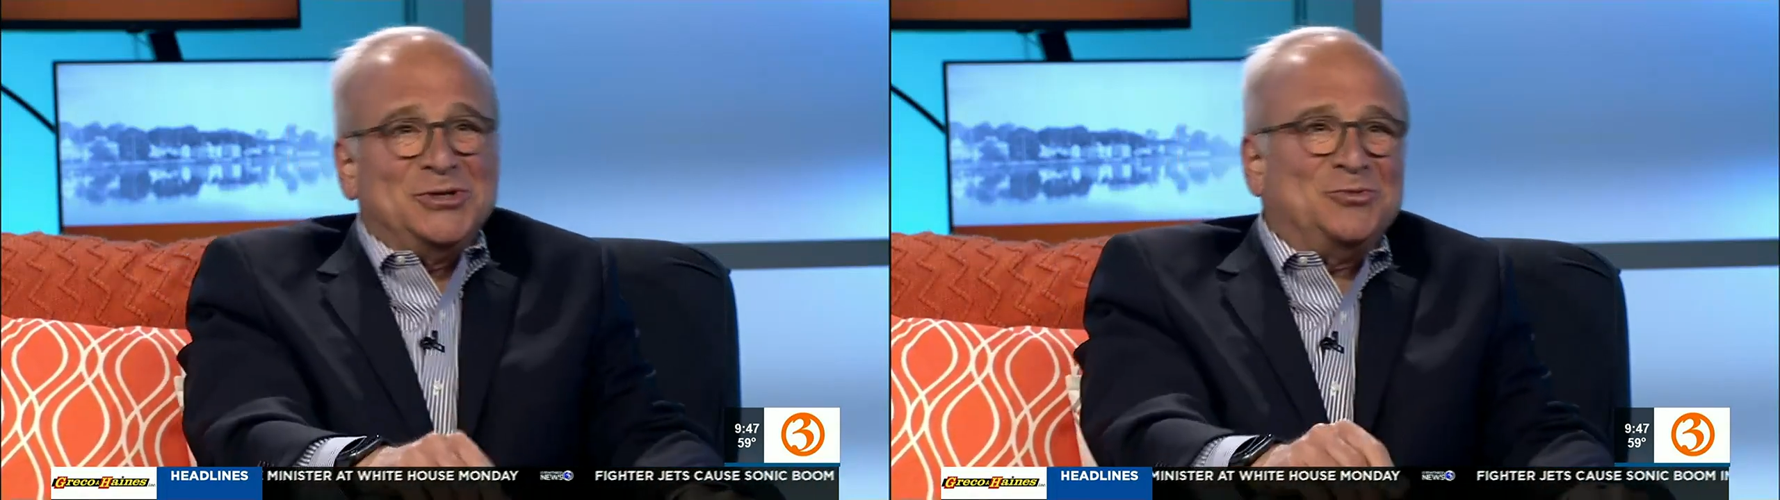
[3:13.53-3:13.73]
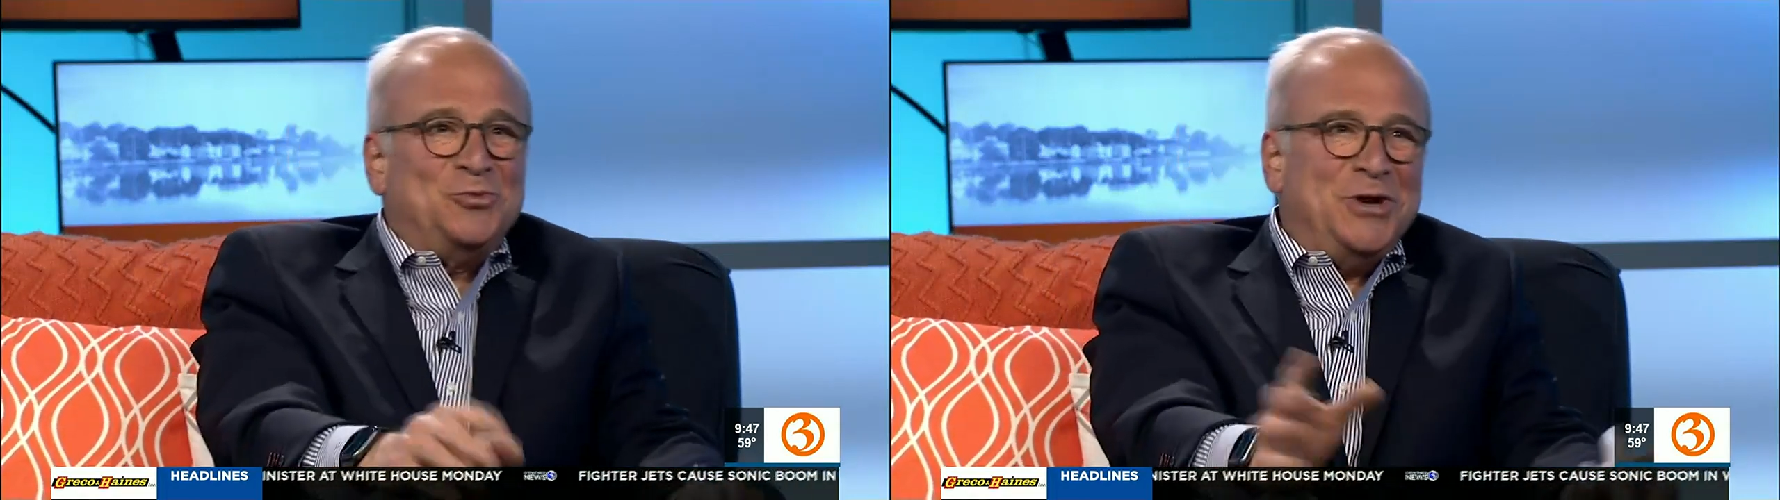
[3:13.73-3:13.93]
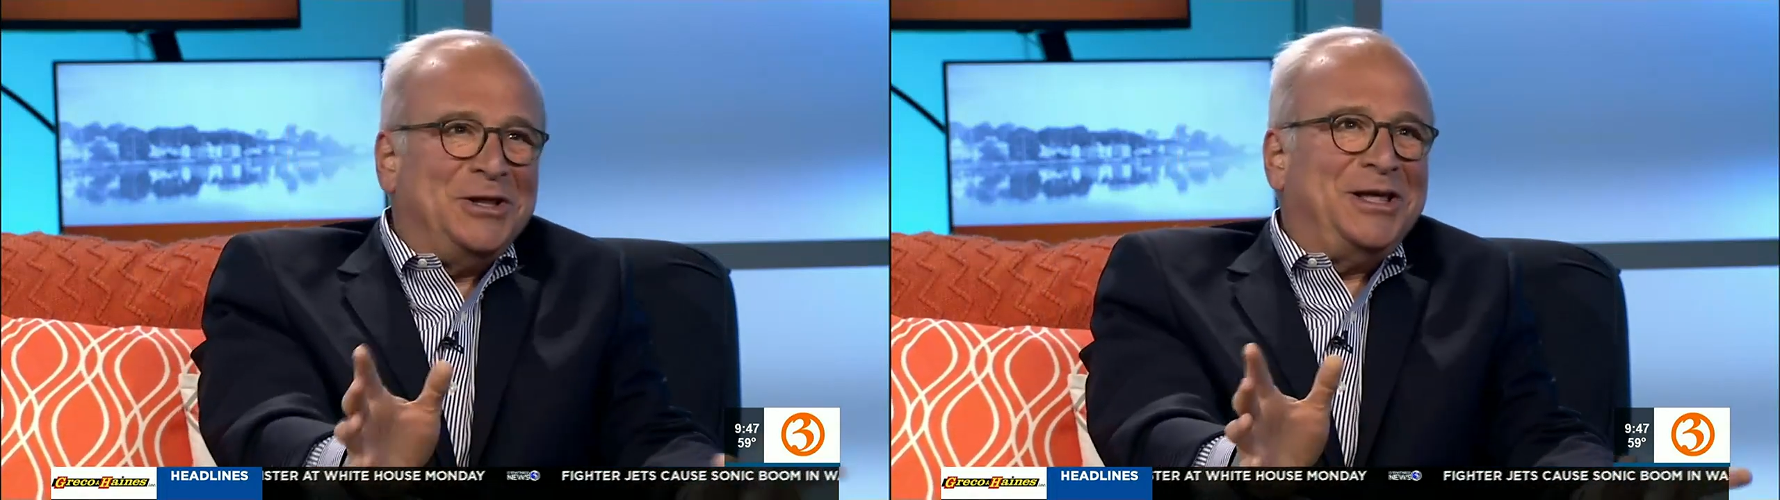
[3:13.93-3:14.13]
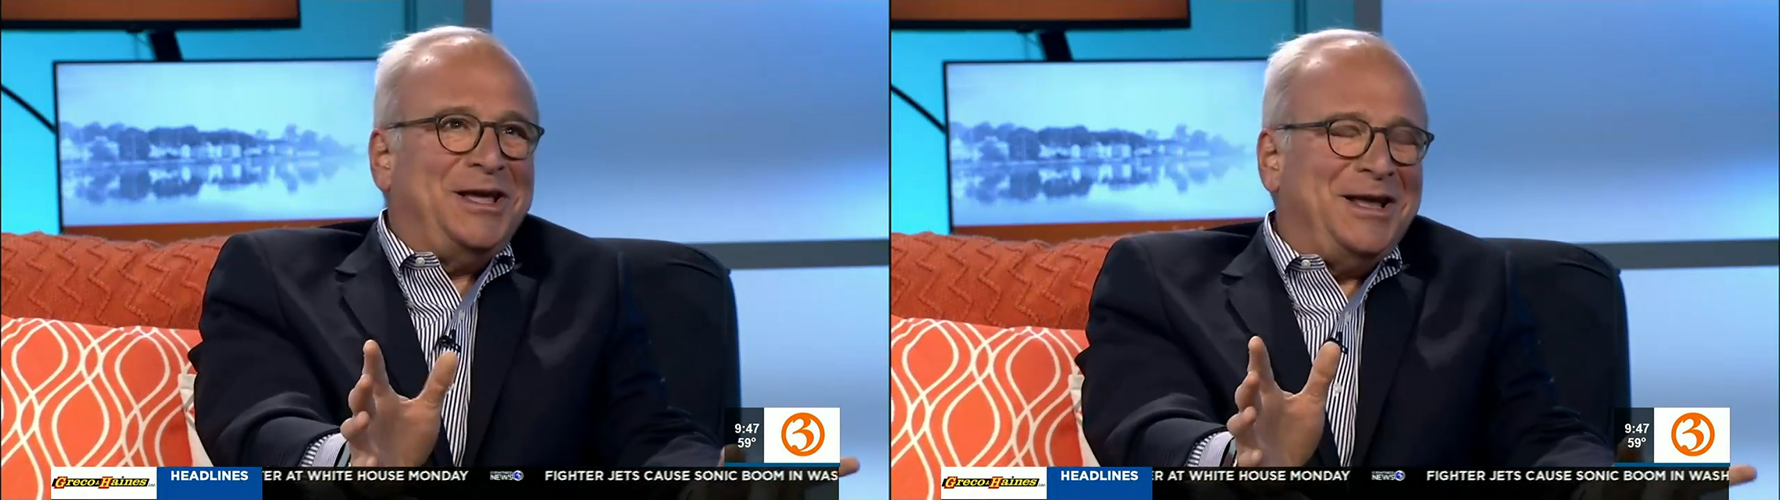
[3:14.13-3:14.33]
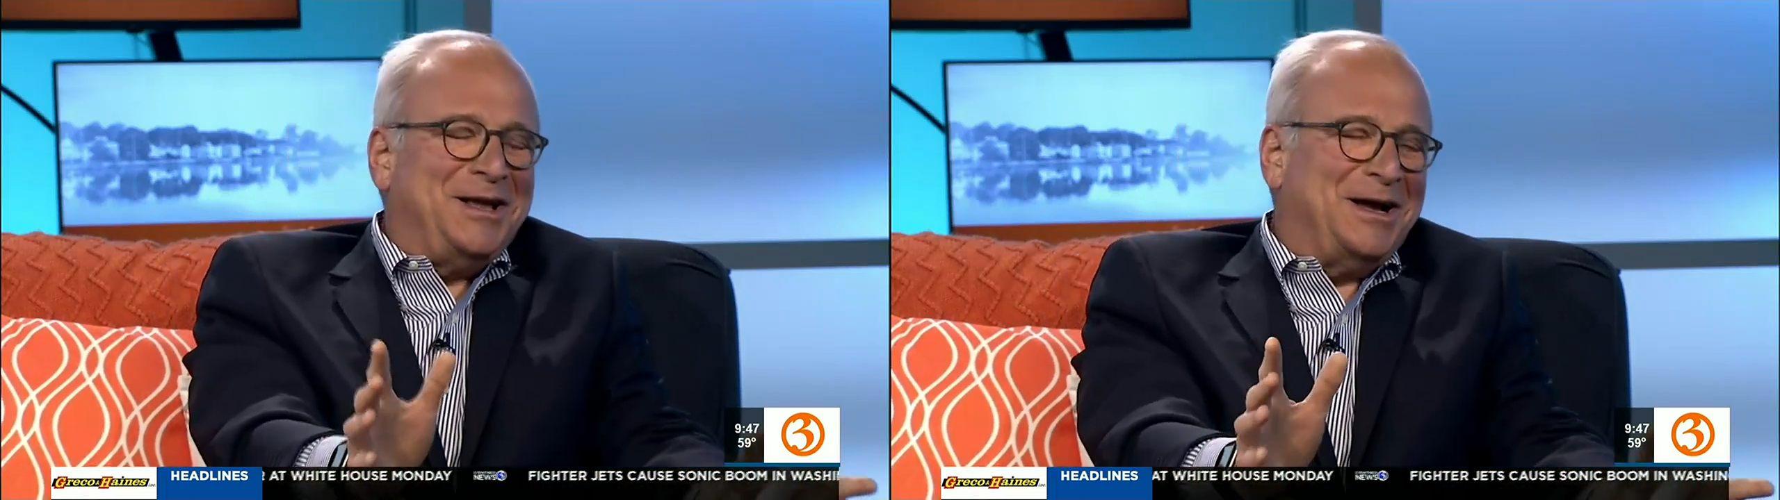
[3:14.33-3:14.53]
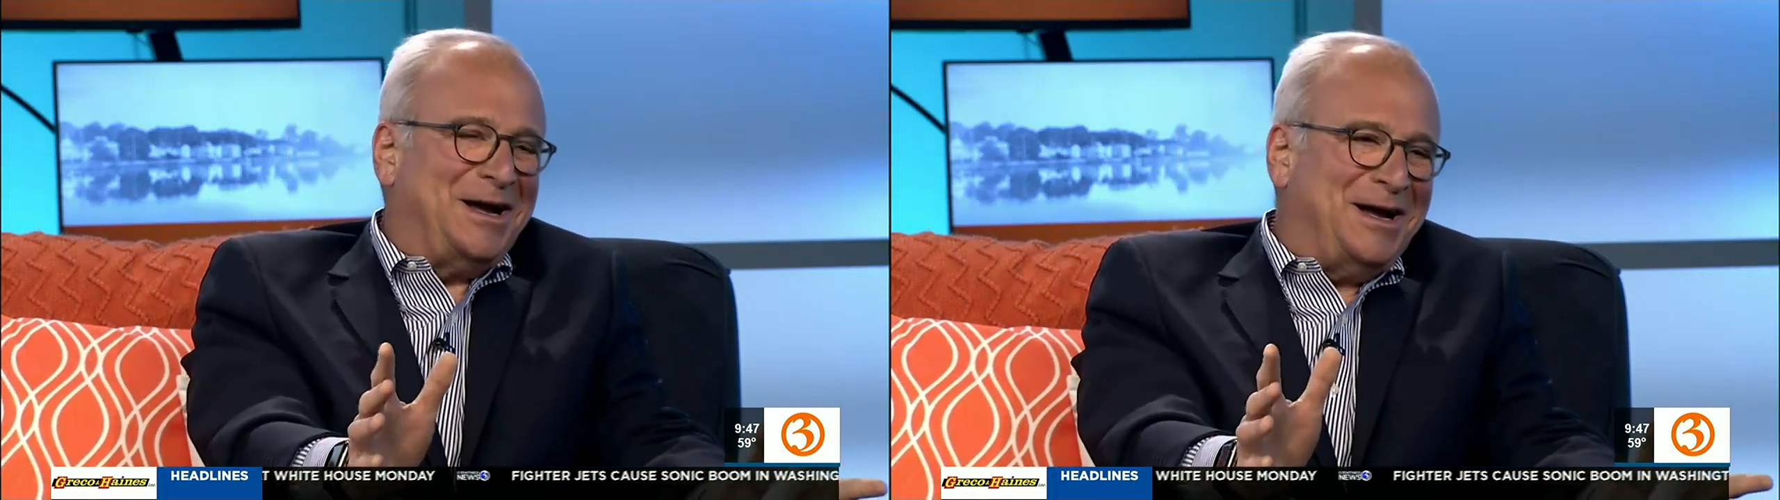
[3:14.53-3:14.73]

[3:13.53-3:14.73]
is really